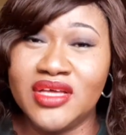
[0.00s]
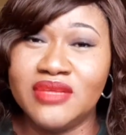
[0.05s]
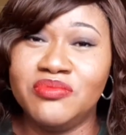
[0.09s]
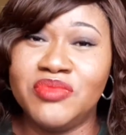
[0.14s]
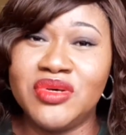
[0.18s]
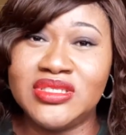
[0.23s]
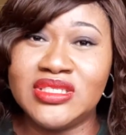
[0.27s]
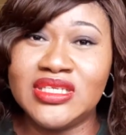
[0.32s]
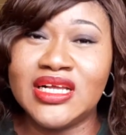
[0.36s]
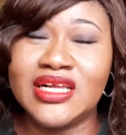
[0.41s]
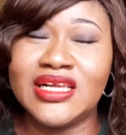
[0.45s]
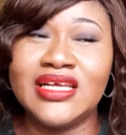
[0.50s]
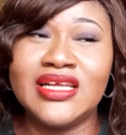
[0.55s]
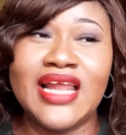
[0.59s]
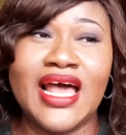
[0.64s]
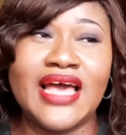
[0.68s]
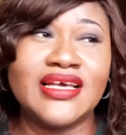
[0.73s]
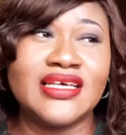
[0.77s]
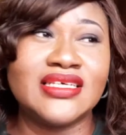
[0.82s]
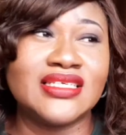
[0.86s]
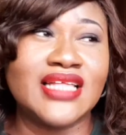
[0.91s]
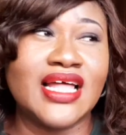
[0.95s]
Basically,
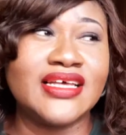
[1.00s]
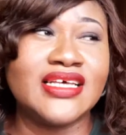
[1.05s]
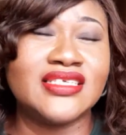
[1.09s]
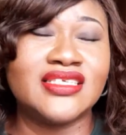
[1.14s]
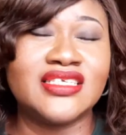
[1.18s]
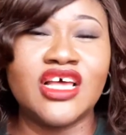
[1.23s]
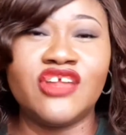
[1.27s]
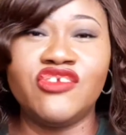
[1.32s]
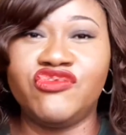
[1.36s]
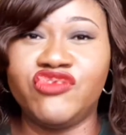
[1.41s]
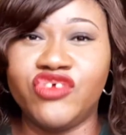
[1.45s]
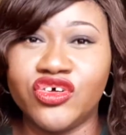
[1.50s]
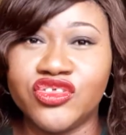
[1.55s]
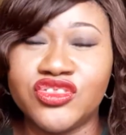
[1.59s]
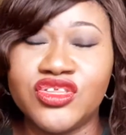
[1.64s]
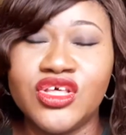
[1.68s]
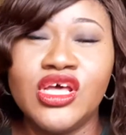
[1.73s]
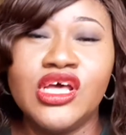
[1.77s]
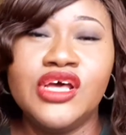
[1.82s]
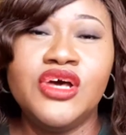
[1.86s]
it's like a send forth.